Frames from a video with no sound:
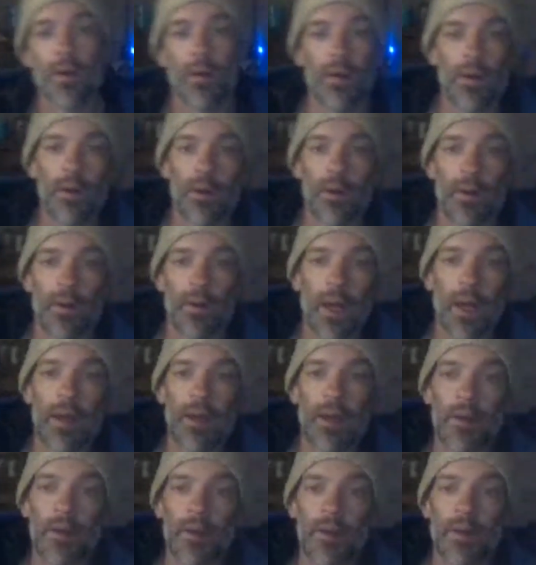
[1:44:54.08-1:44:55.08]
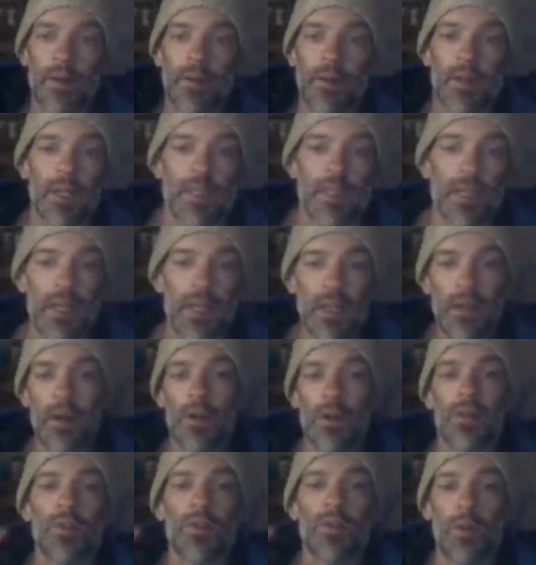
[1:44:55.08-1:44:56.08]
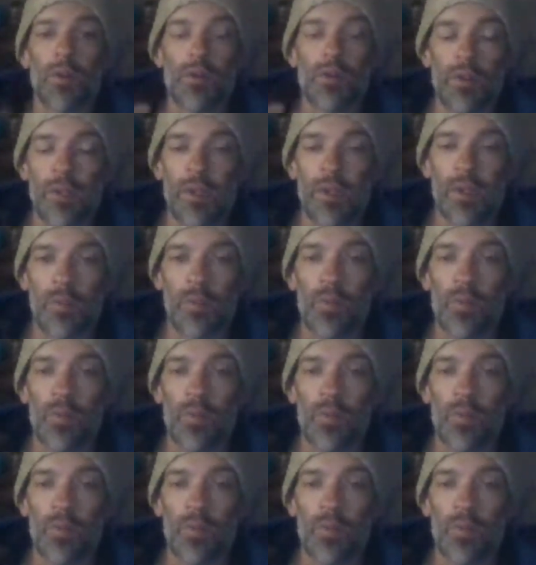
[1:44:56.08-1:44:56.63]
Okay? That's in our solar system.